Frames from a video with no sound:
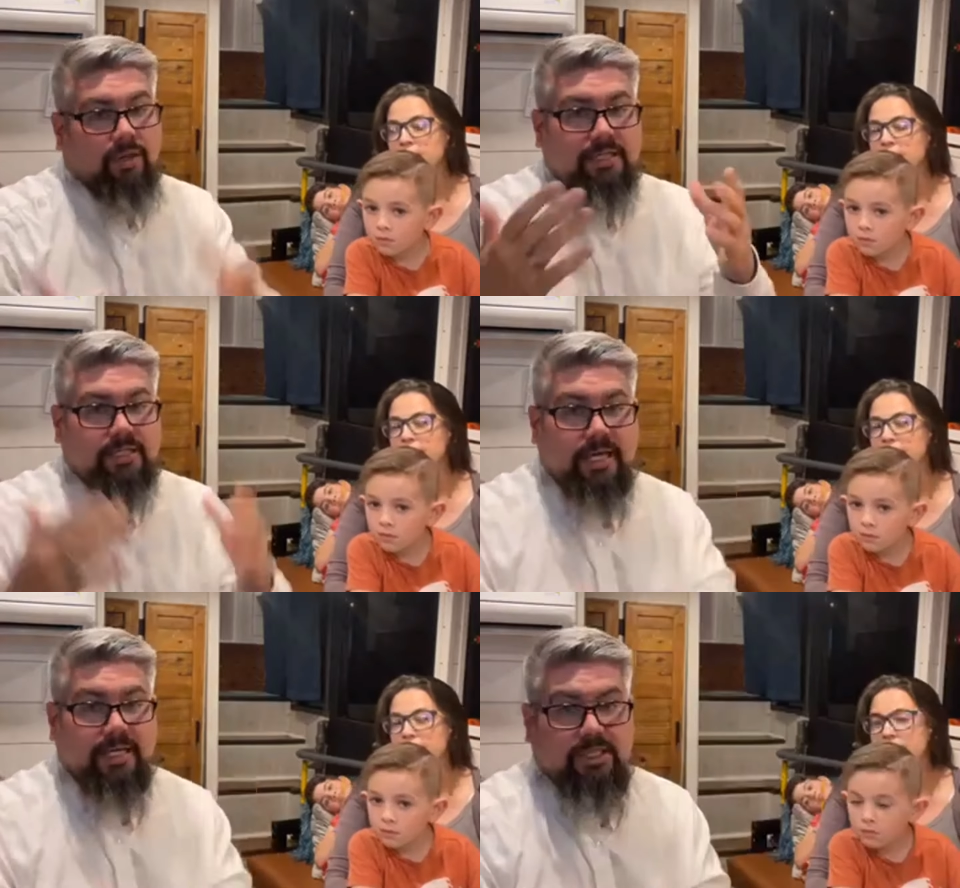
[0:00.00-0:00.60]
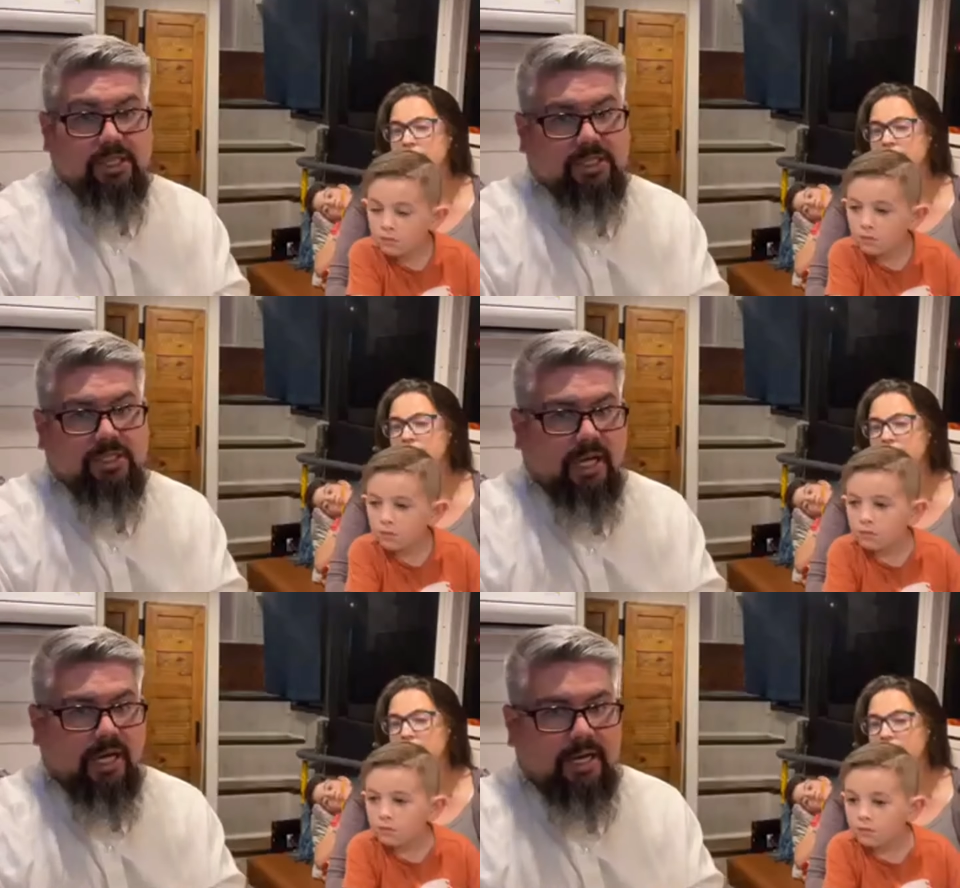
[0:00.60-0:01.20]
Speaker 1: that's
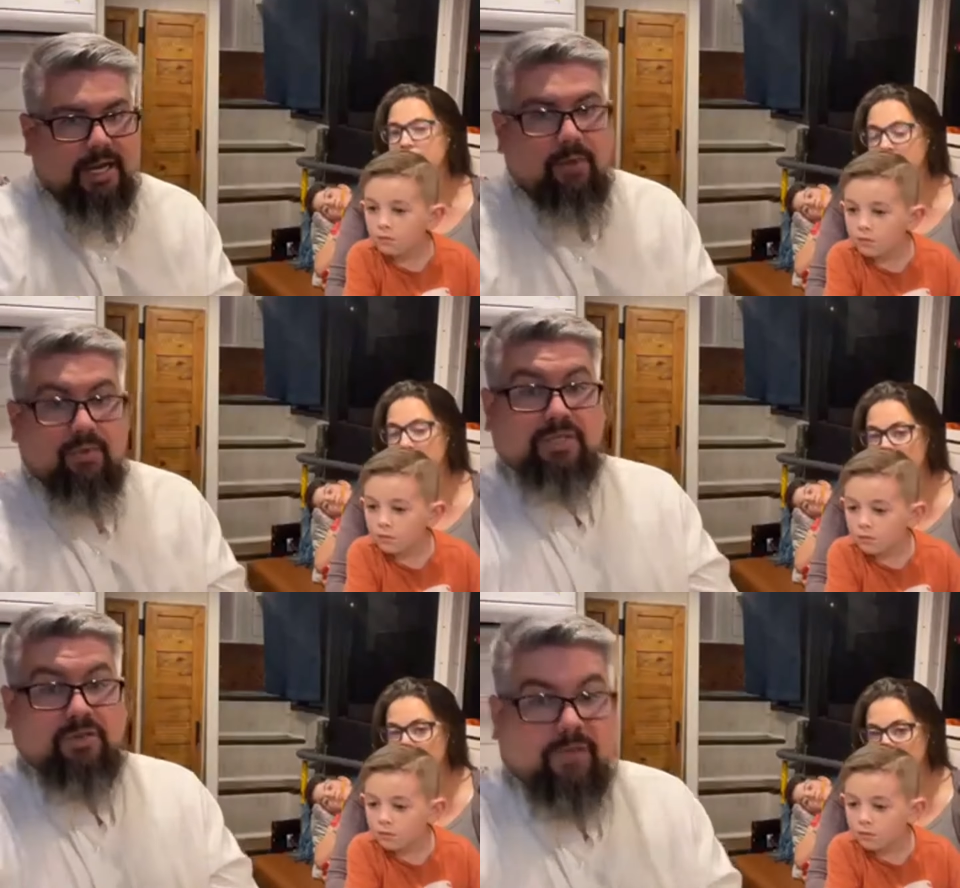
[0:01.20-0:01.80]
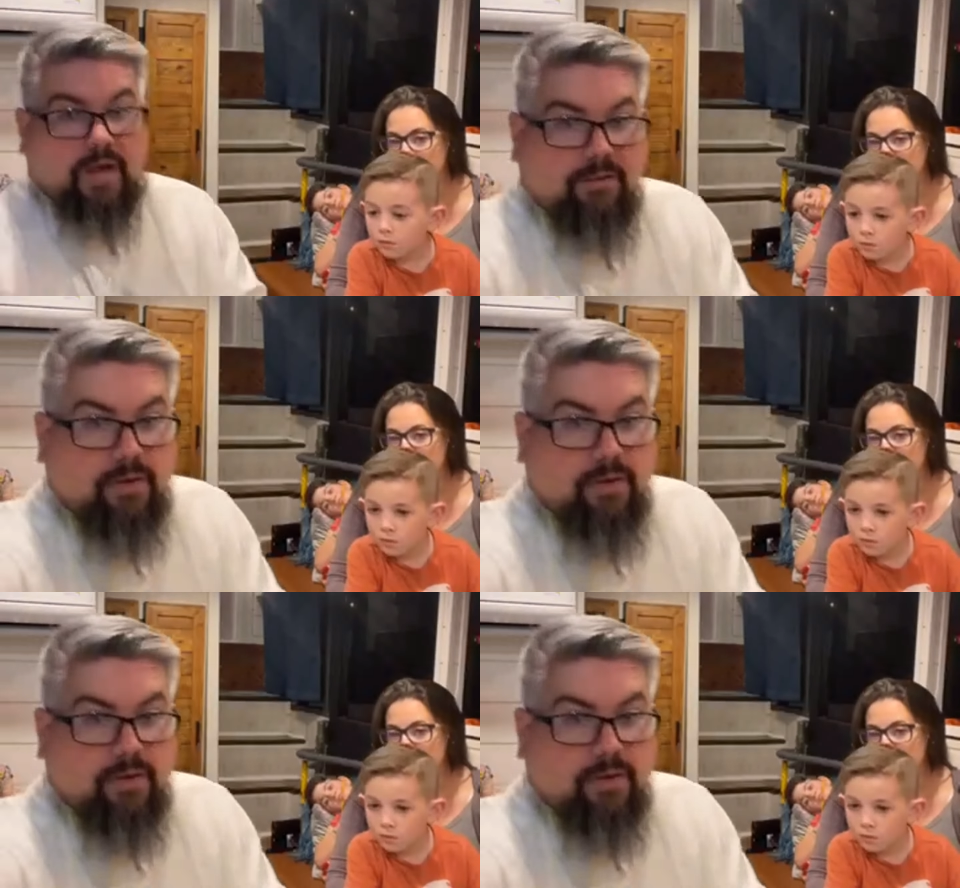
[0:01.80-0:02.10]
just how we survive a